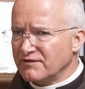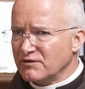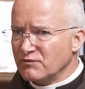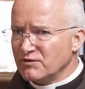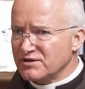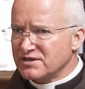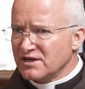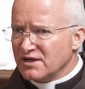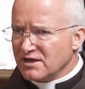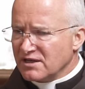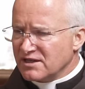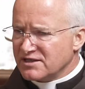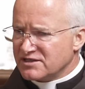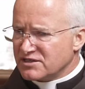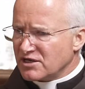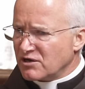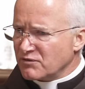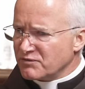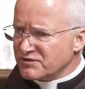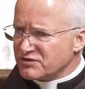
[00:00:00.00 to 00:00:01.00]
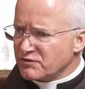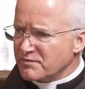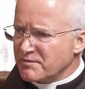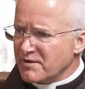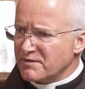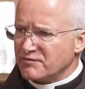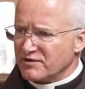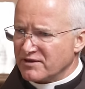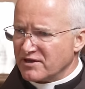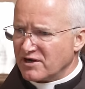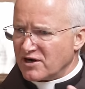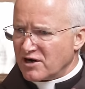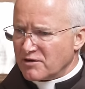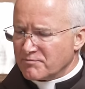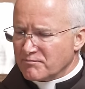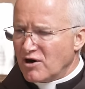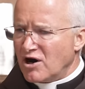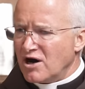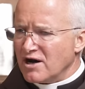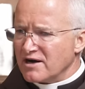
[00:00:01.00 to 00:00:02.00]
Let's always remember that our
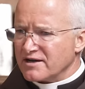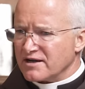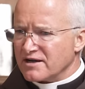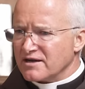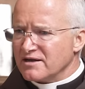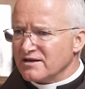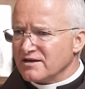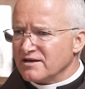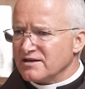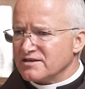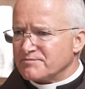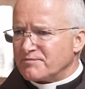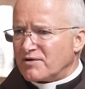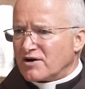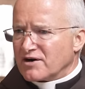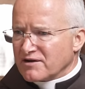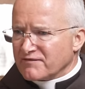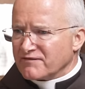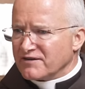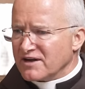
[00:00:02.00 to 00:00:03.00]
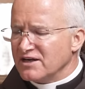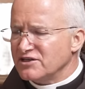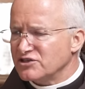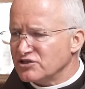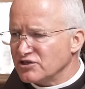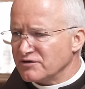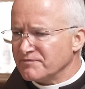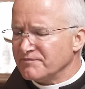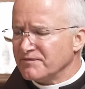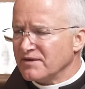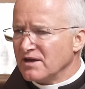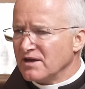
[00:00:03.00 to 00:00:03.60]
body is part of nature.